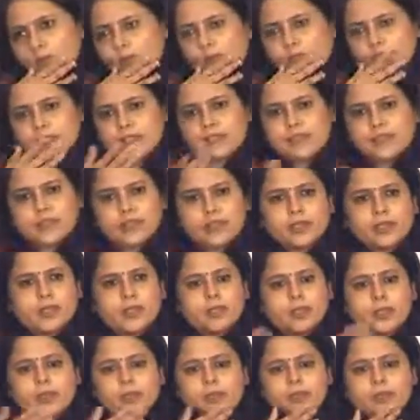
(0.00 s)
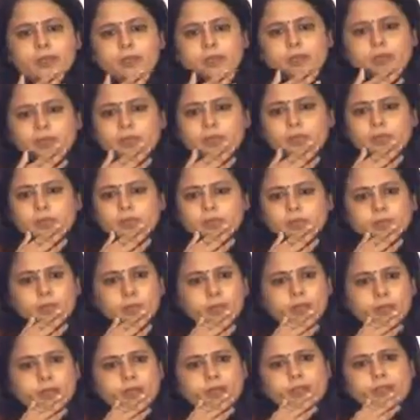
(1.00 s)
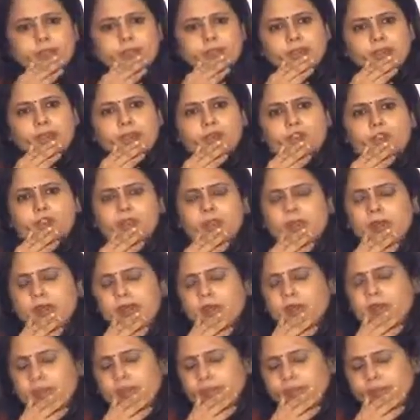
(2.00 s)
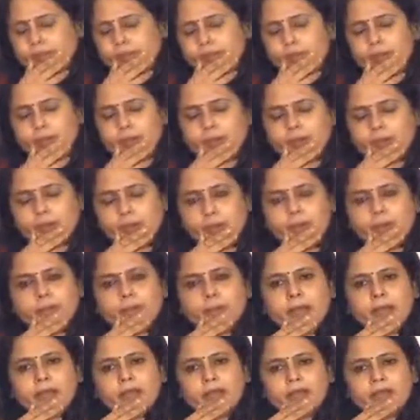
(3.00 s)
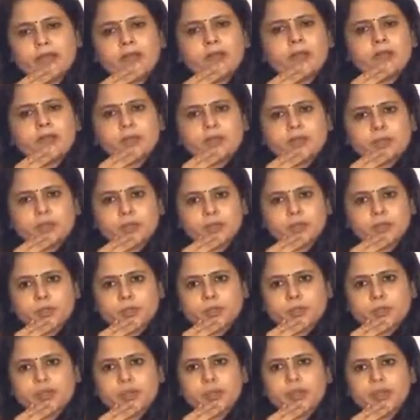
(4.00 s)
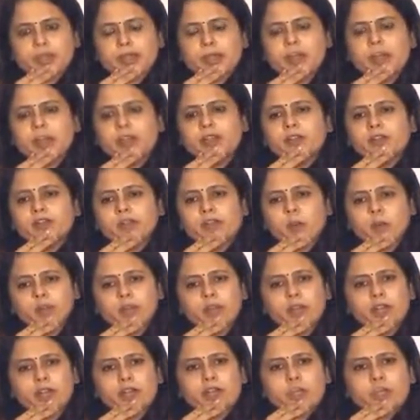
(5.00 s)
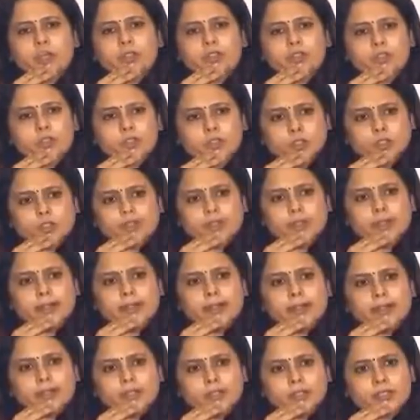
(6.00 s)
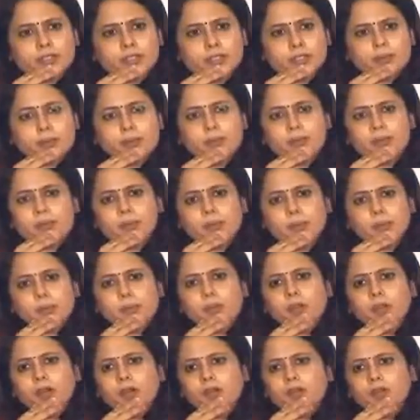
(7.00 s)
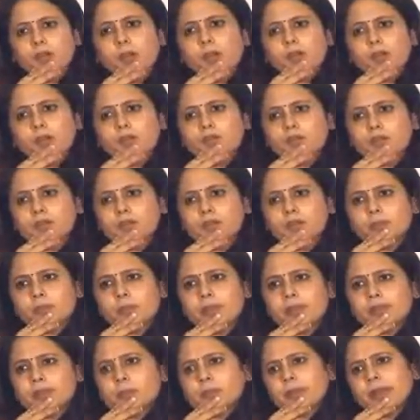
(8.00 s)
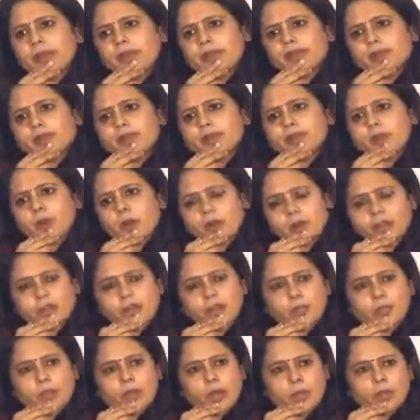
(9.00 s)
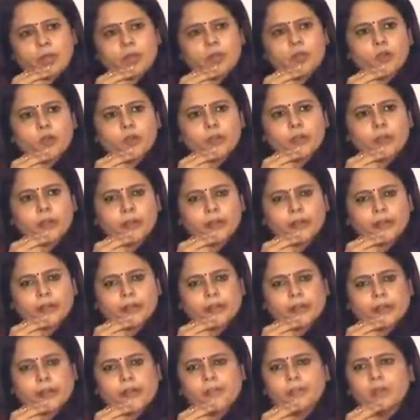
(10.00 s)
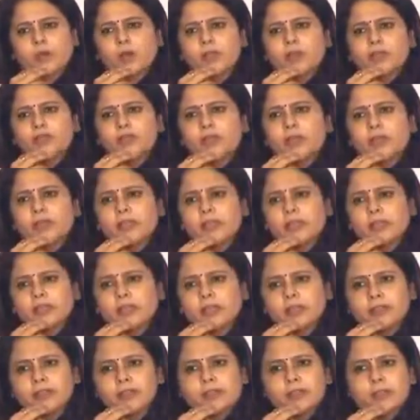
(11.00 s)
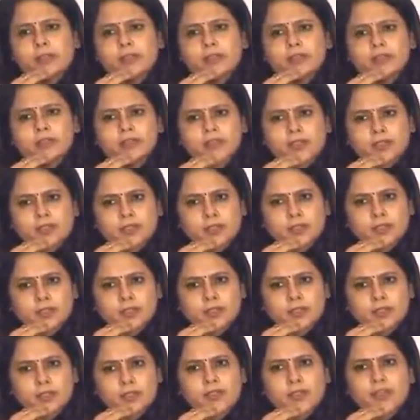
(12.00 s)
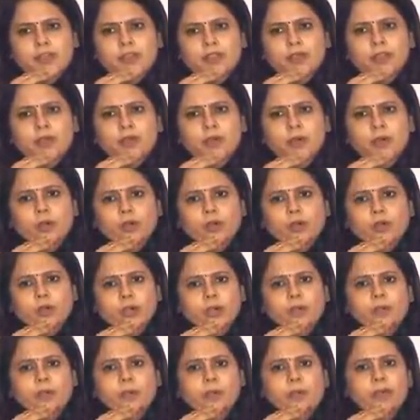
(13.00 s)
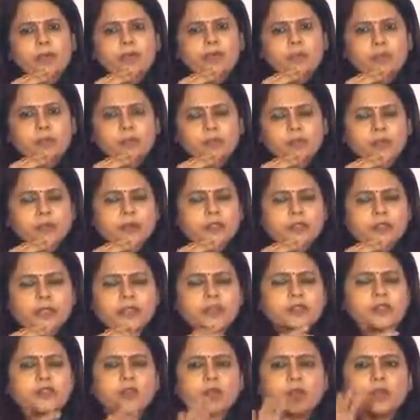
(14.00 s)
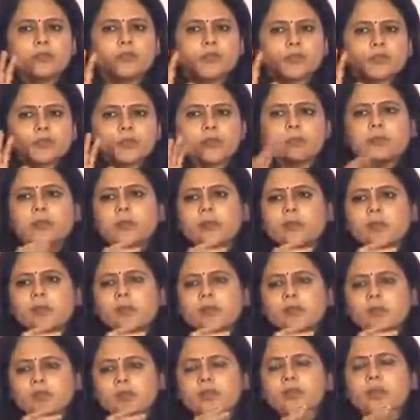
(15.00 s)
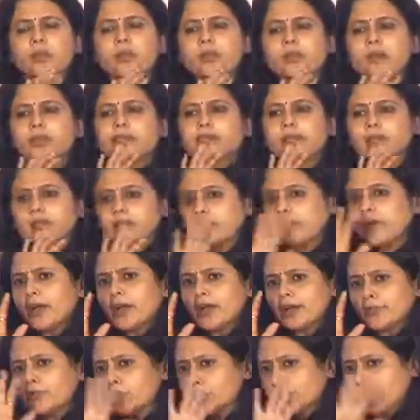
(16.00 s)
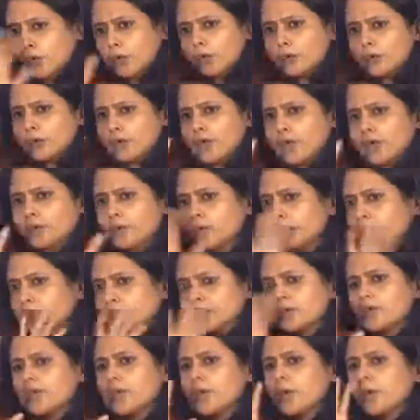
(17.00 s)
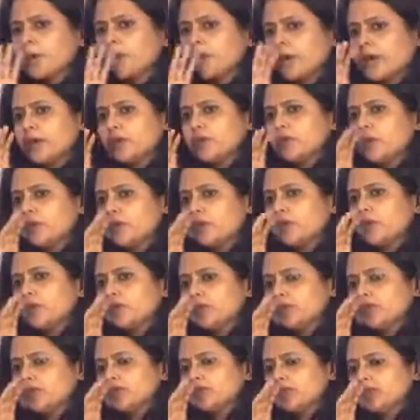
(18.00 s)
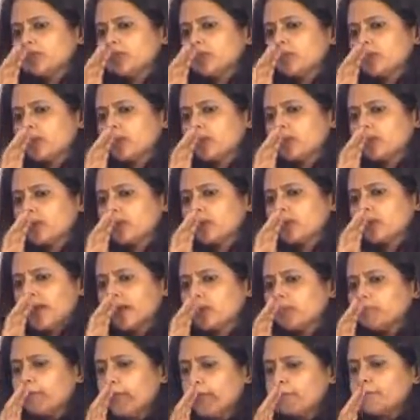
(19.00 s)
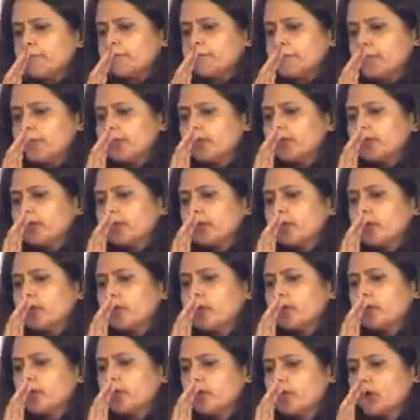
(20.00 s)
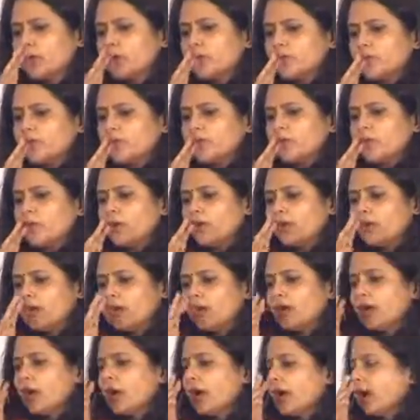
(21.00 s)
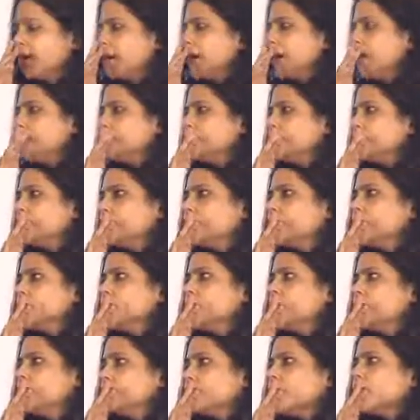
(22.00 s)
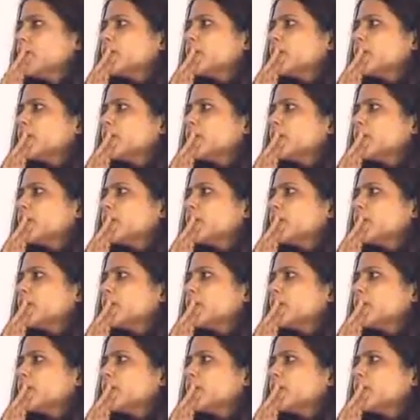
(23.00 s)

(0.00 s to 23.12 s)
recently we won the Asia Money Best Private Bank in the Year, which was a client vote. These sort of validations coming our way, a lot of senior private bankers wanting to come and drop anchor. As long as we think the DNA is consistent and they want to help create a franchise that all of us will be proud of, it's fine. So both of that works, but from a, kind of people that we want to look out for are really the middle